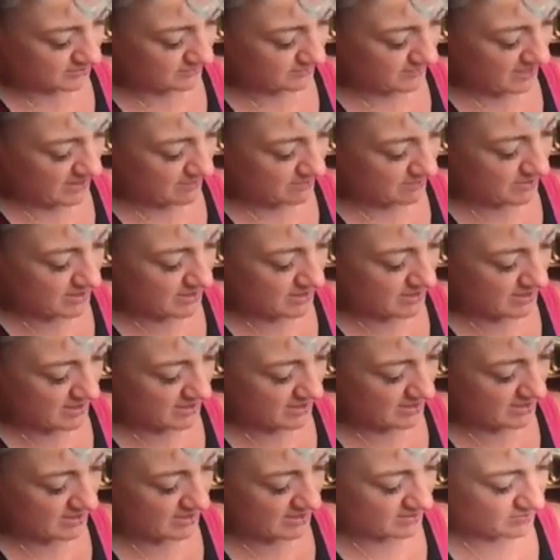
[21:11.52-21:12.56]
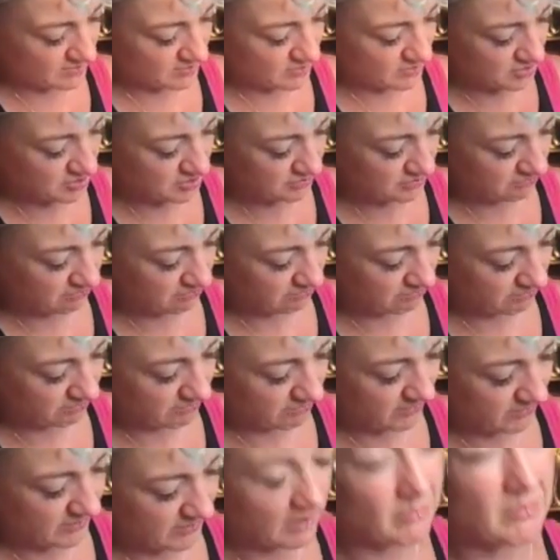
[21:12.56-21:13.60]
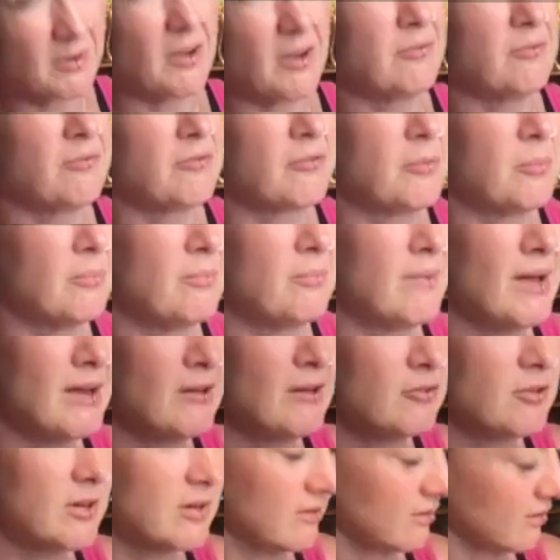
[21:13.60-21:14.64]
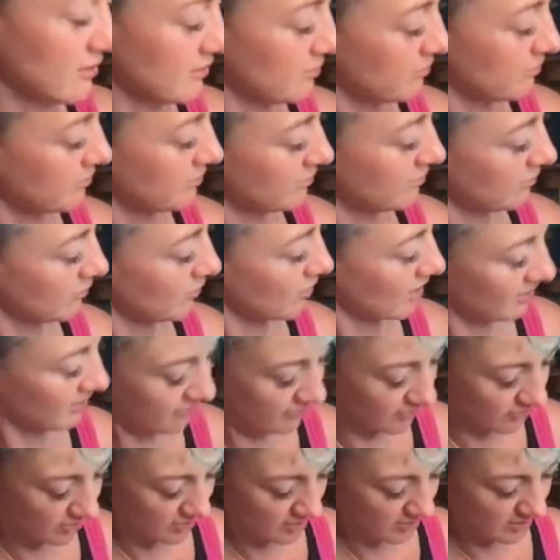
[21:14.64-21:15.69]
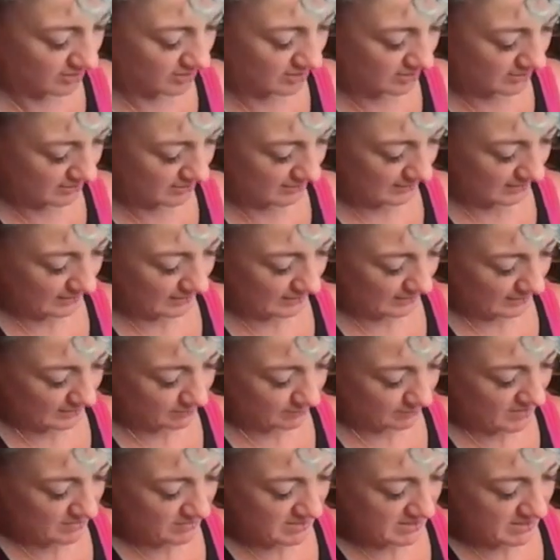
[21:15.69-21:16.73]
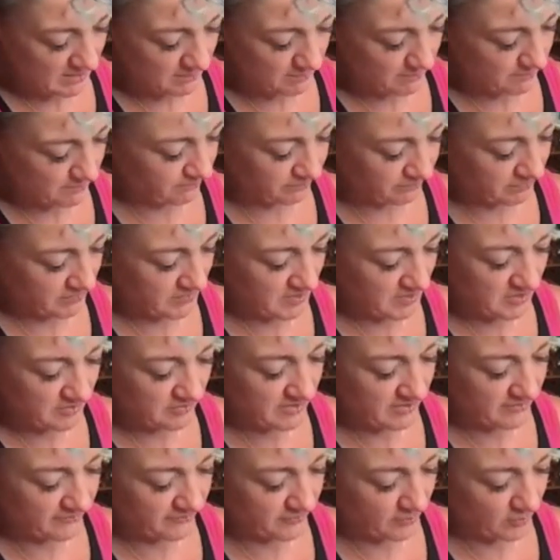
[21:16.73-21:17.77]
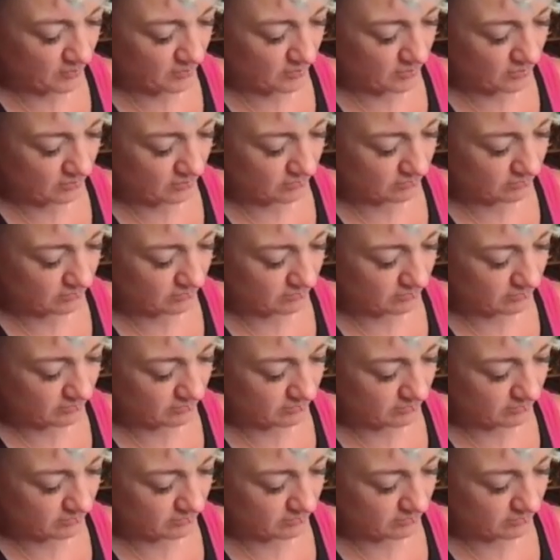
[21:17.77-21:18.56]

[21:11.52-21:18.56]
to maybe an inch, I'm going from metric to whatever, aren't I? Maybe 3 or 4,